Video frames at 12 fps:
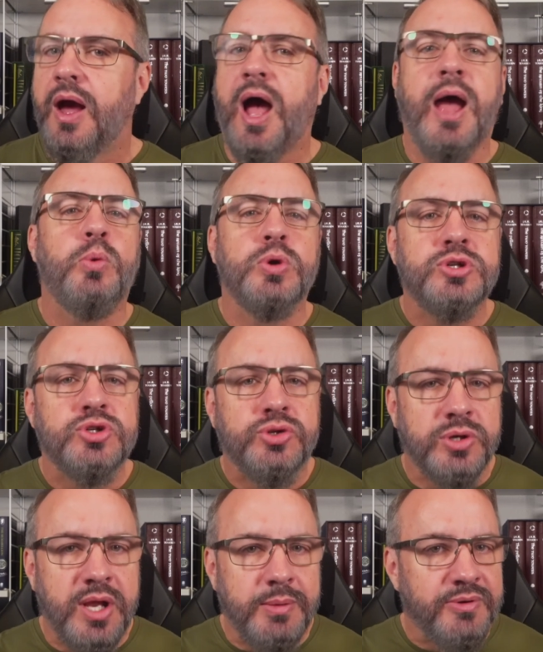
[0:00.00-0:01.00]
I wouldn't
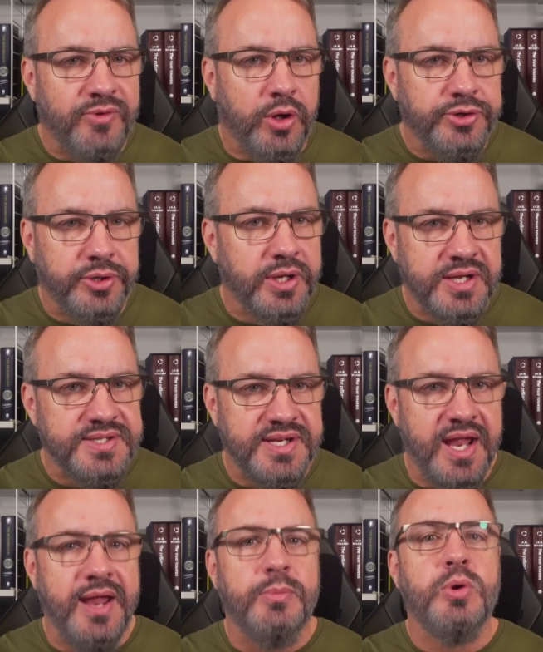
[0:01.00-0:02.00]
dream of altering his
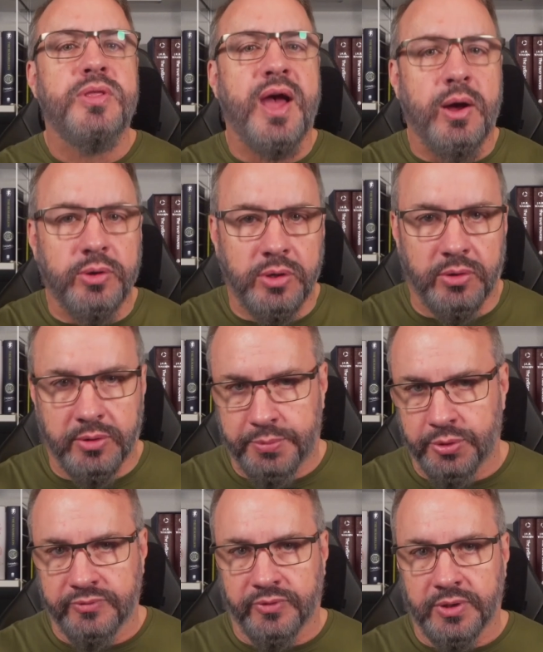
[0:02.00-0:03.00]
name without your
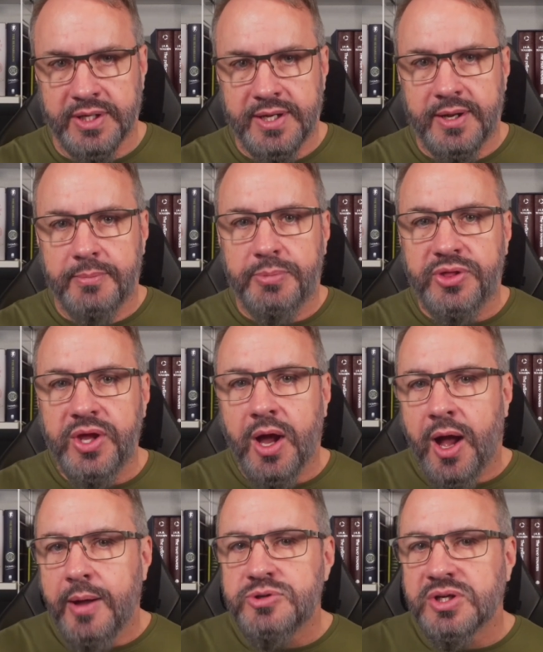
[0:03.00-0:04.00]
approval, but the
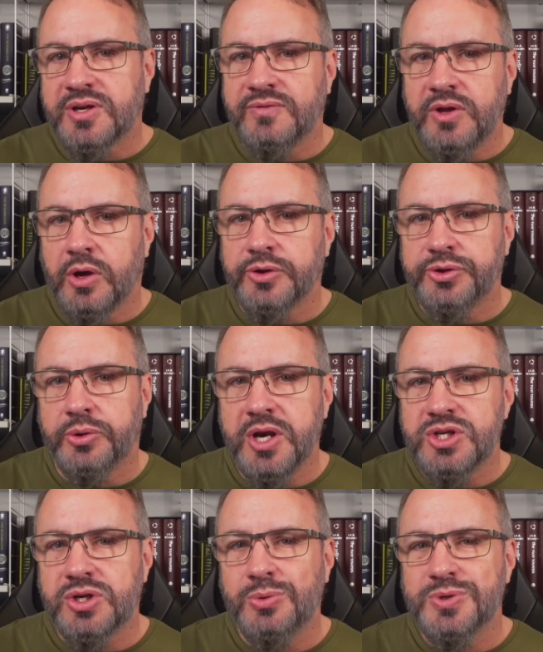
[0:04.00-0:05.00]
object of the
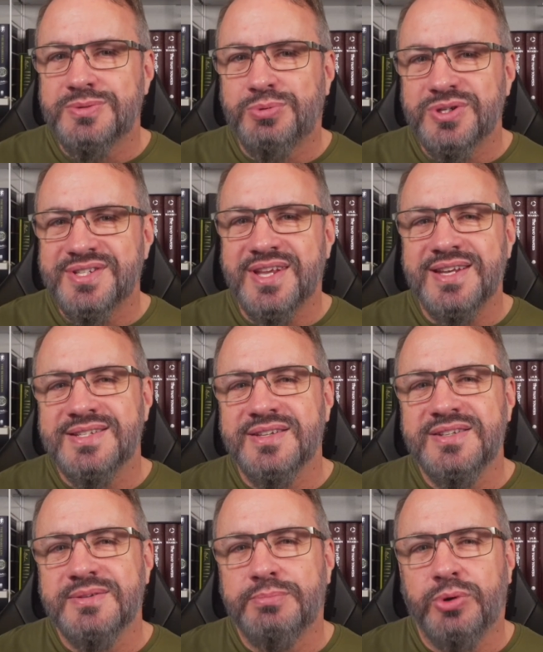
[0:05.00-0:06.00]
alteration was
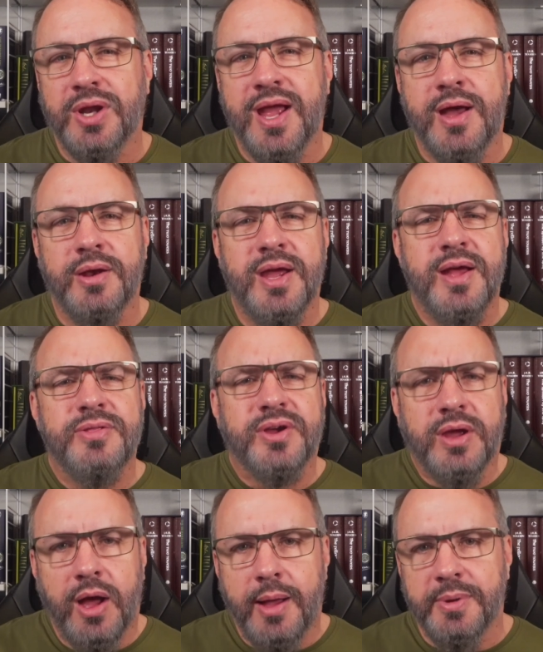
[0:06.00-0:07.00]
precisely to bring out the
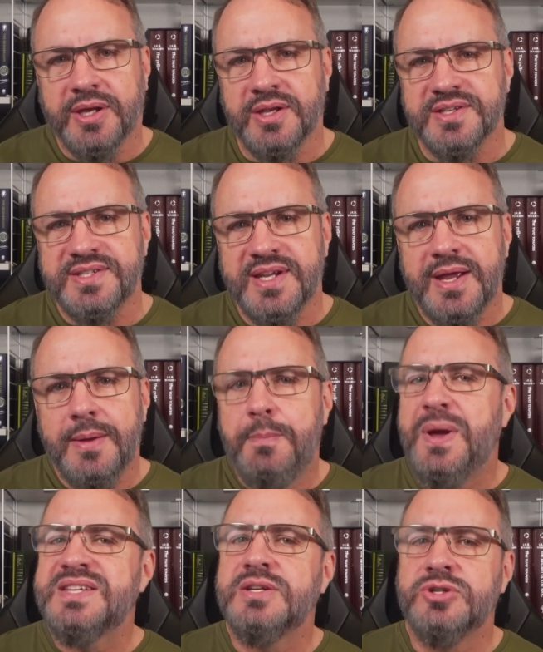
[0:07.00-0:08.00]
comicness,
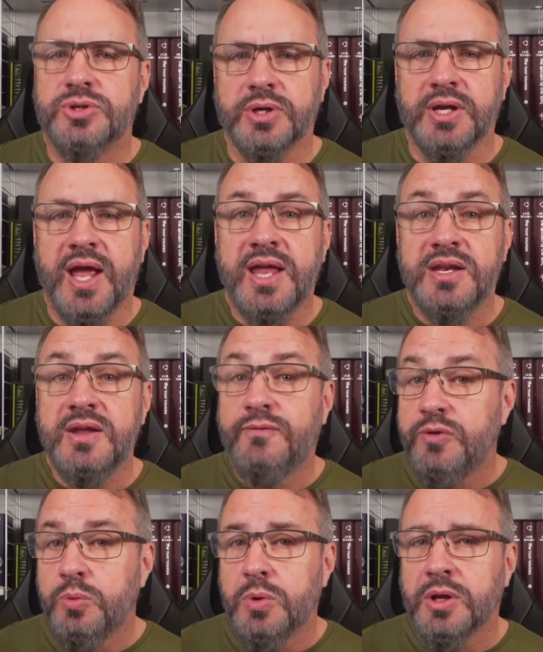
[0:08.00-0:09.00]
peasantry, and,
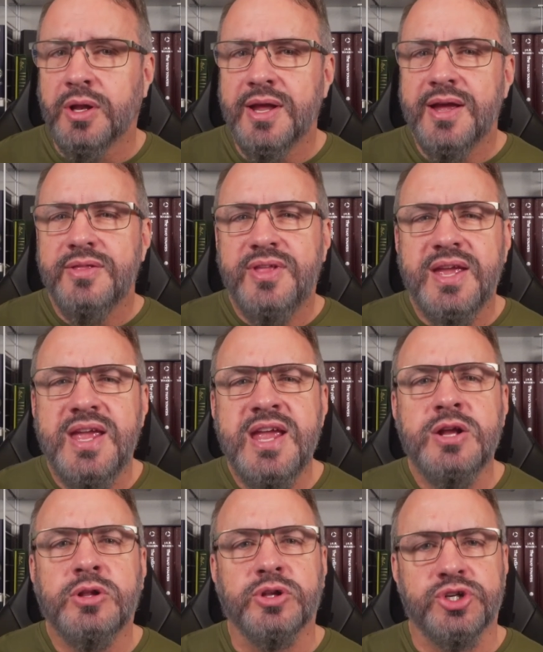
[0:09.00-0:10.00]
if you will, the
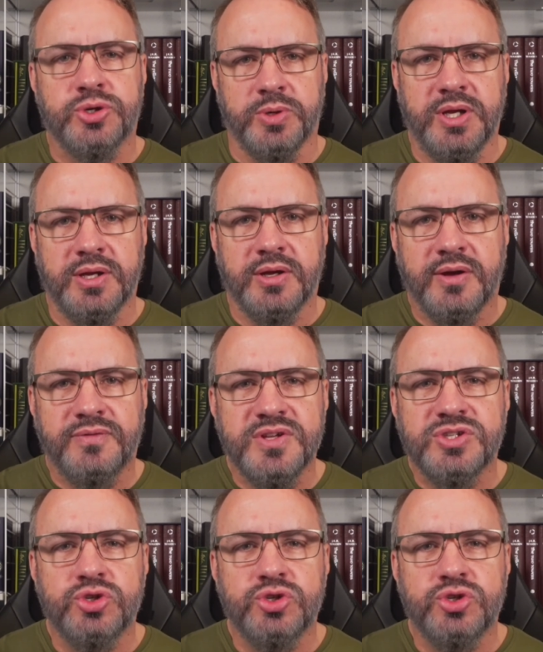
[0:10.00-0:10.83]
Englishry of this